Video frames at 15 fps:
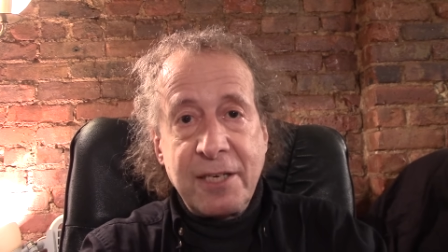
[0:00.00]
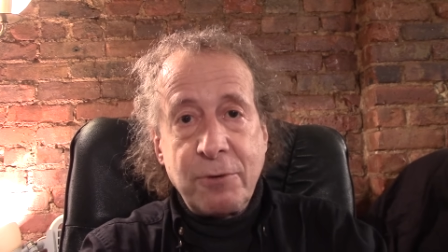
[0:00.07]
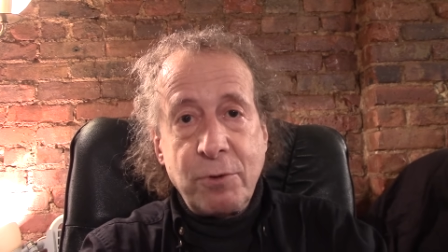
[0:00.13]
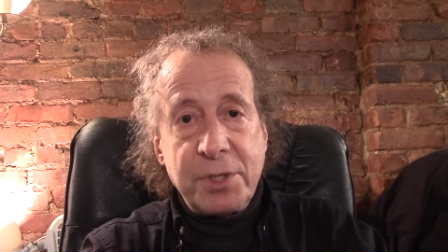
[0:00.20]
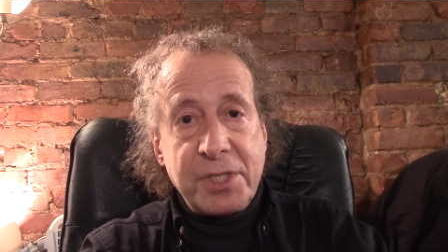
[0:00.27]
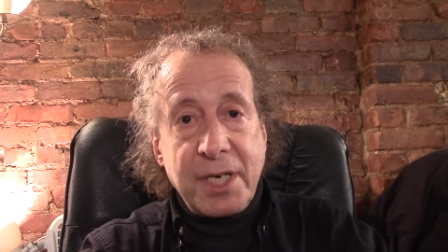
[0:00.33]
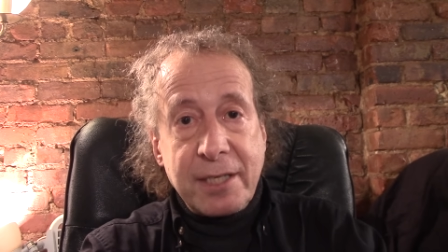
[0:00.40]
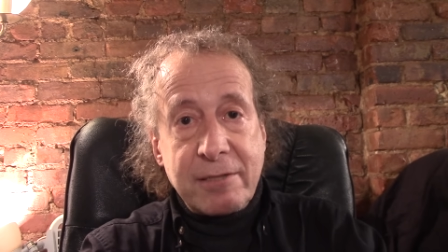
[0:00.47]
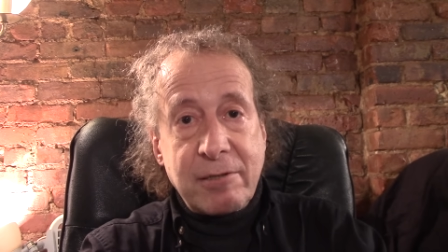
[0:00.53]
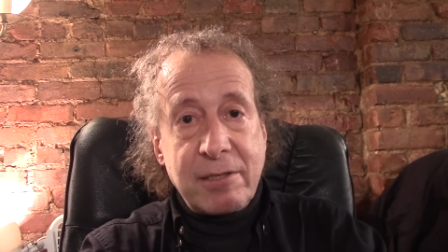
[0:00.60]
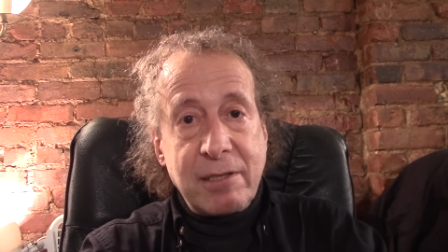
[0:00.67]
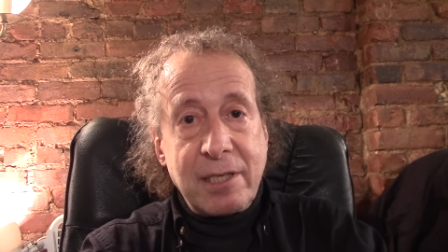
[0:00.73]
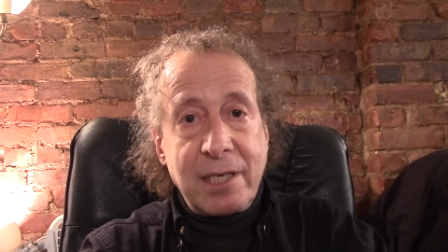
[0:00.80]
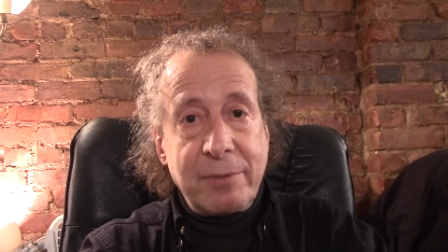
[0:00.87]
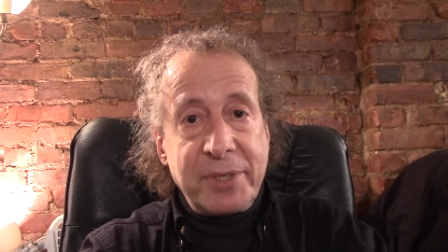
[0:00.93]
Would Dr.
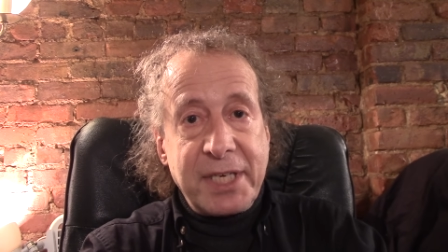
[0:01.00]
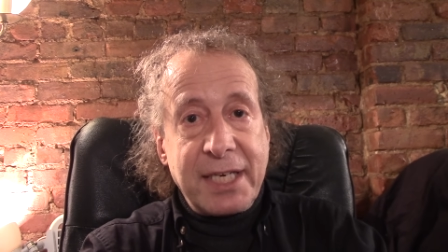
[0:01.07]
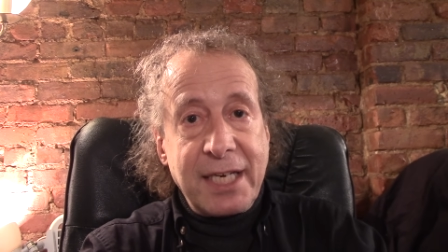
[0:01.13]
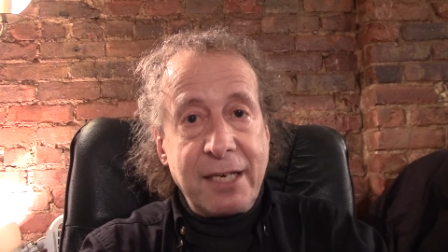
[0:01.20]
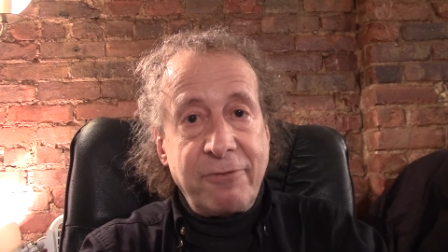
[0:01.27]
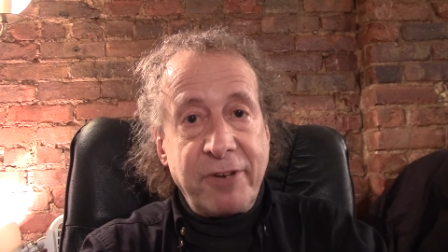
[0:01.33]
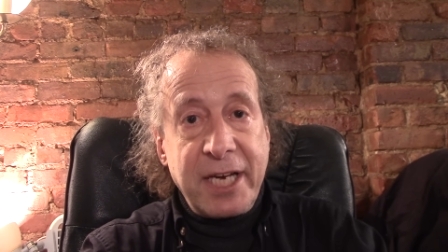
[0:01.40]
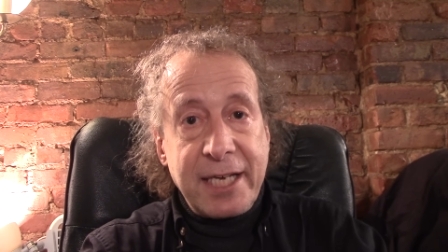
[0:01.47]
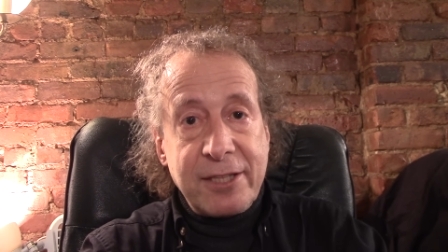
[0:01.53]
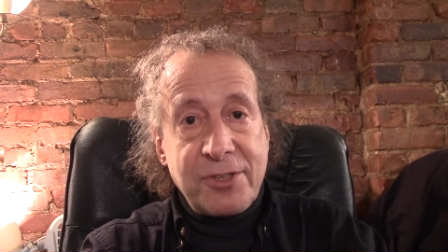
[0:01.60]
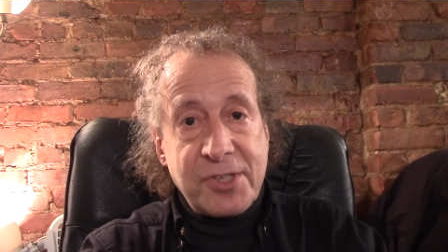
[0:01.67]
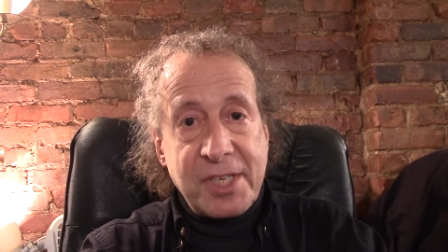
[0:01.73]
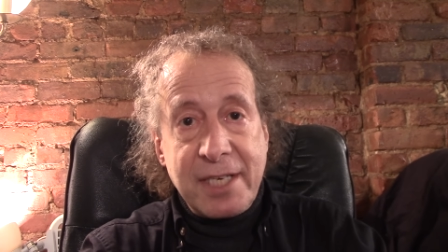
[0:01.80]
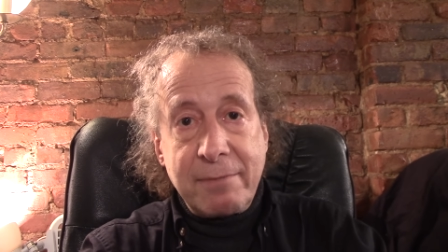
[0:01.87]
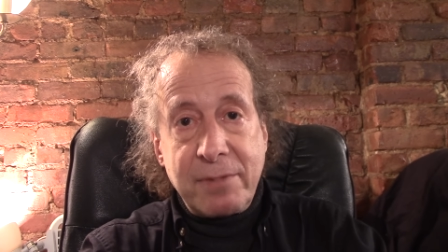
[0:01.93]
Kalam and I have had the
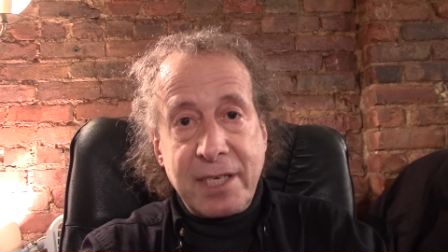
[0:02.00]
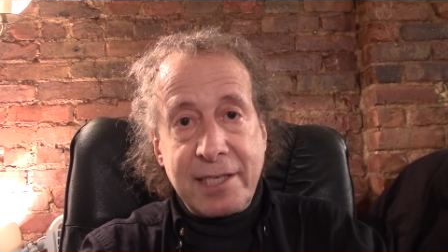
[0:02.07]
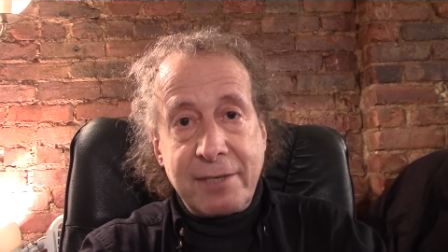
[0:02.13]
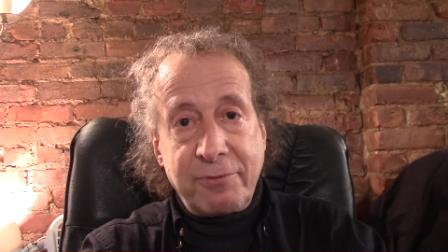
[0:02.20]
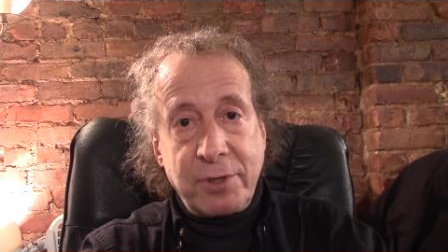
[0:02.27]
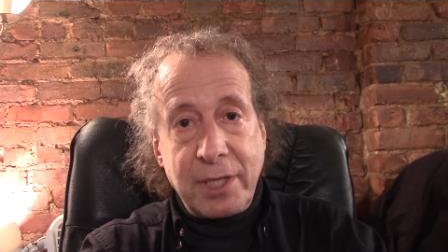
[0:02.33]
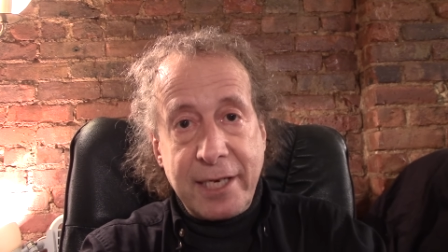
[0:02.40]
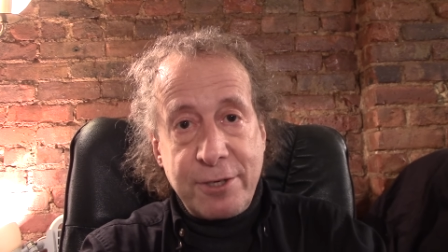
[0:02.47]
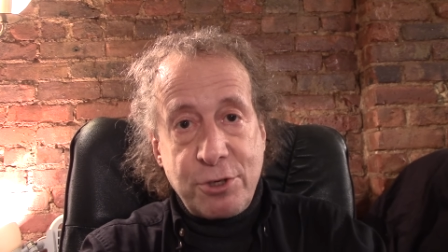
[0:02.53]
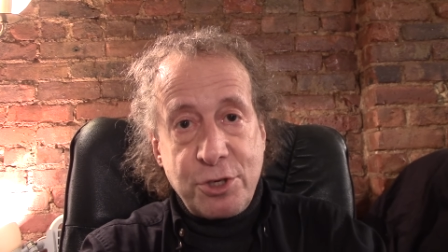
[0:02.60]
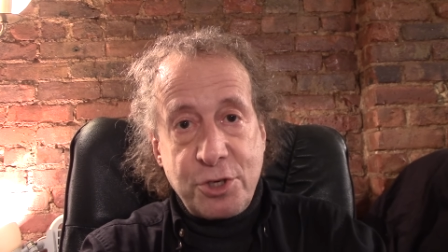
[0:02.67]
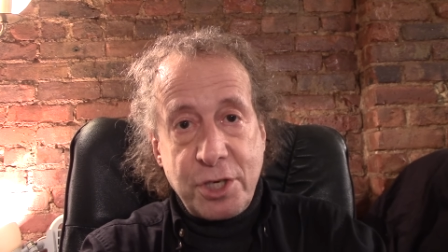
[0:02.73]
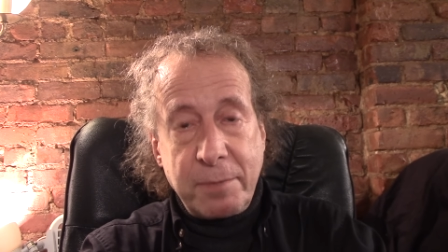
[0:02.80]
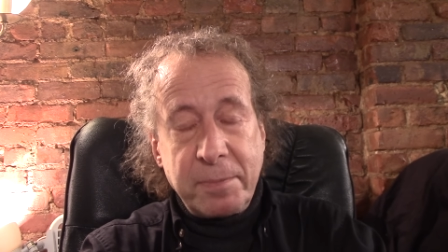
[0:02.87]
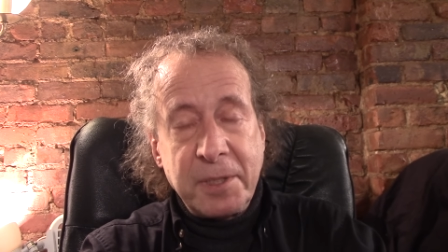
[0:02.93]
same kind of
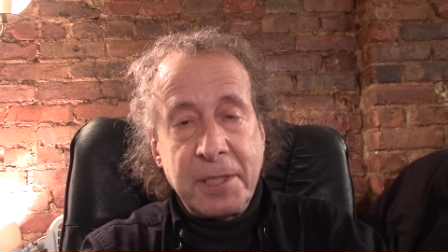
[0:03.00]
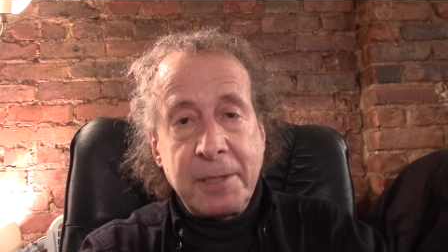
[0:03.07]
relationship